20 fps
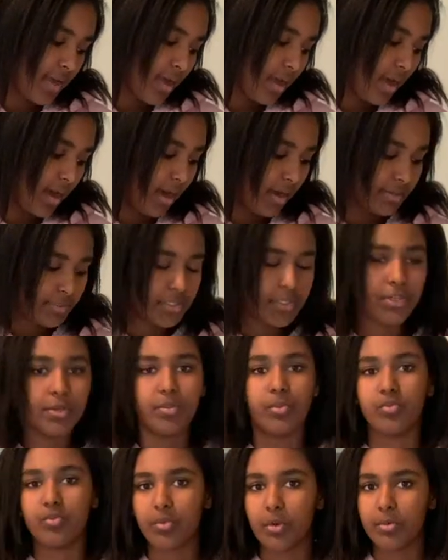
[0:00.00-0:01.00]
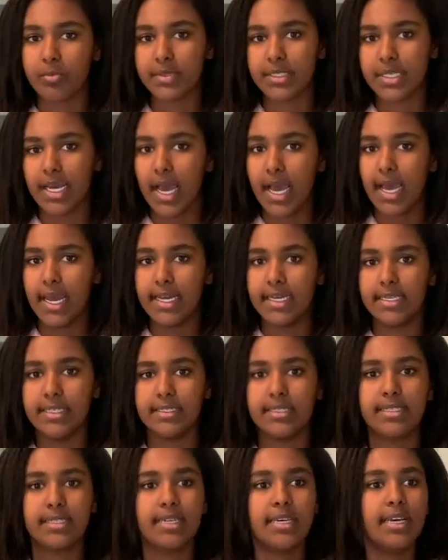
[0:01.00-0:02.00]
uh, two, room
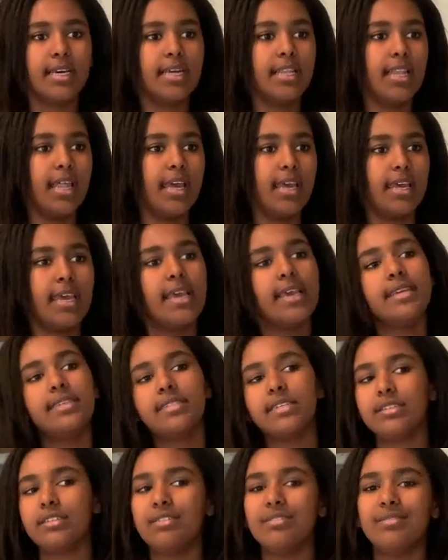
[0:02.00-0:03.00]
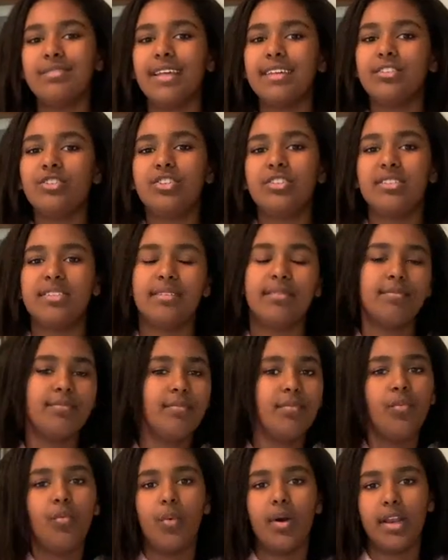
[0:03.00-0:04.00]
size, Like, is it, that's just
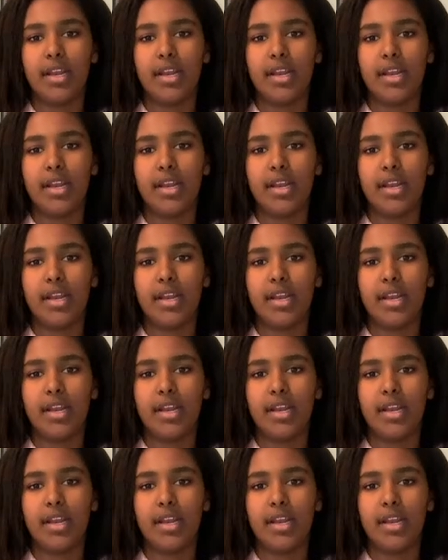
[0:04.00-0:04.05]
what